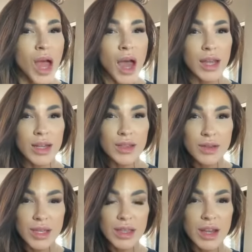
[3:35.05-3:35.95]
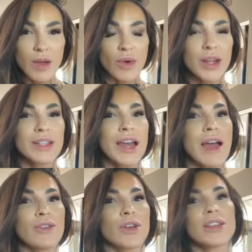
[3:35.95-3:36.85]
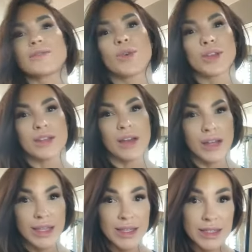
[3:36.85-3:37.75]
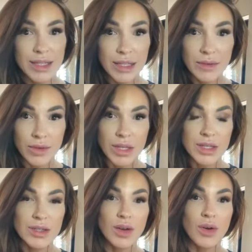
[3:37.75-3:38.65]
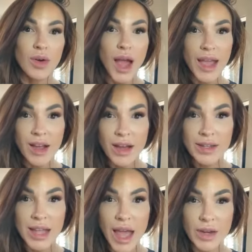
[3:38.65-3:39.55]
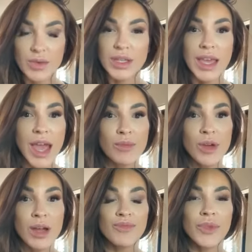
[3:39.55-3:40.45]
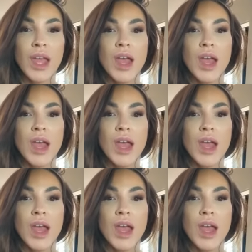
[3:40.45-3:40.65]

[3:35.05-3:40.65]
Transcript: Another thing that I wanted to have you guys focus on is delivery. So eye contact with the camera,